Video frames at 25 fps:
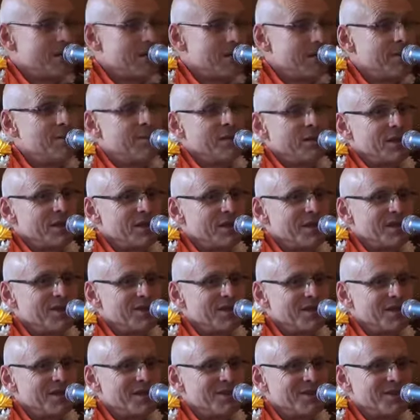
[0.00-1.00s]
was living in
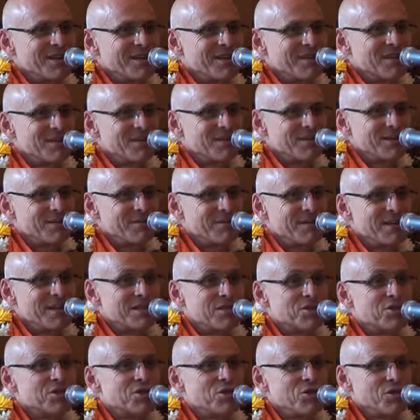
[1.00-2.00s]
India at that time.
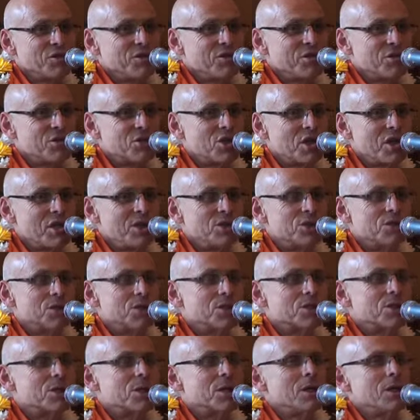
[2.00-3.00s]
I saw the
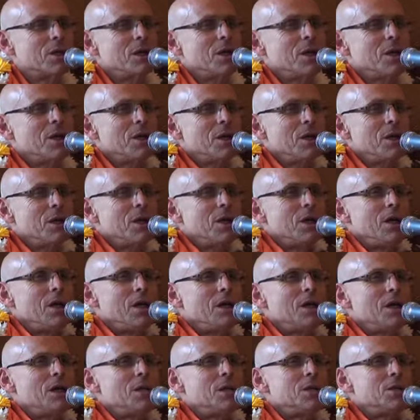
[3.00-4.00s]
changes.
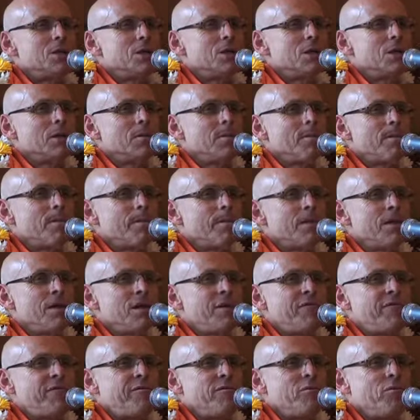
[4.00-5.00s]
And uh,
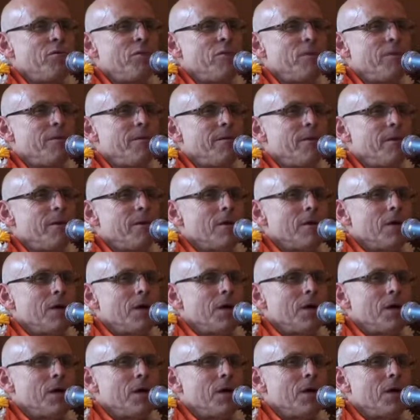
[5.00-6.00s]
therefore,
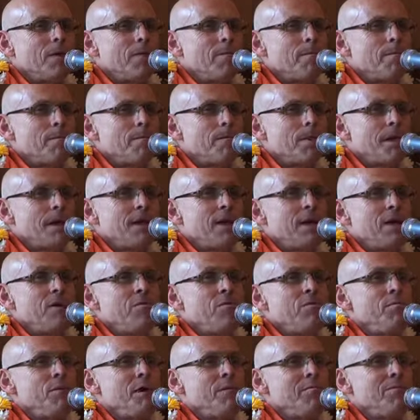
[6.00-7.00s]
uh, and
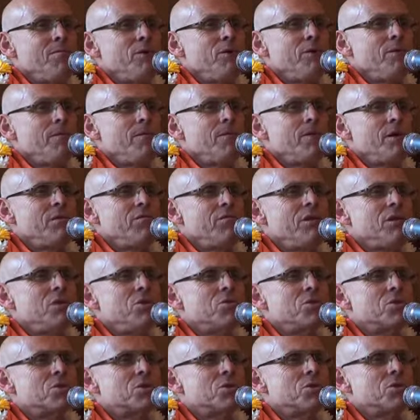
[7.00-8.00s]
I remember when we
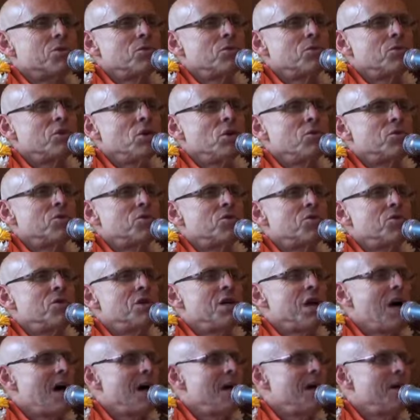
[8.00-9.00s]
used to go to
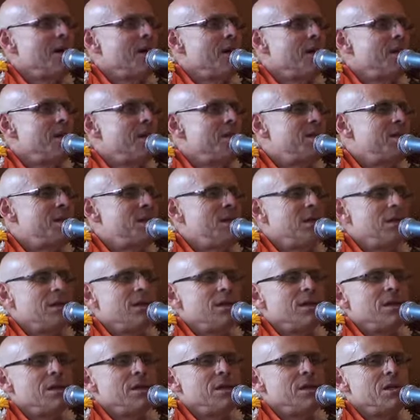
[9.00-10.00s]
the IIT,
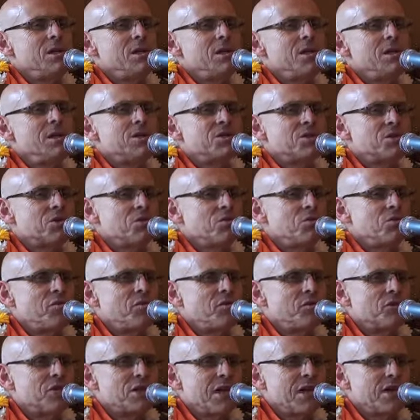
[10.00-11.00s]
the Indian Institute
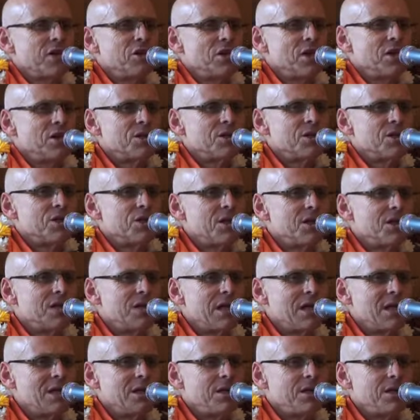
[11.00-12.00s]
for Technology in
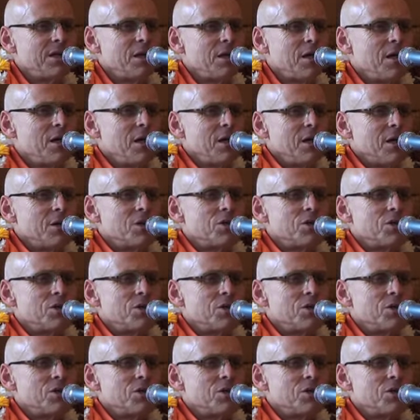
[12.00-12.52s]
Delhi,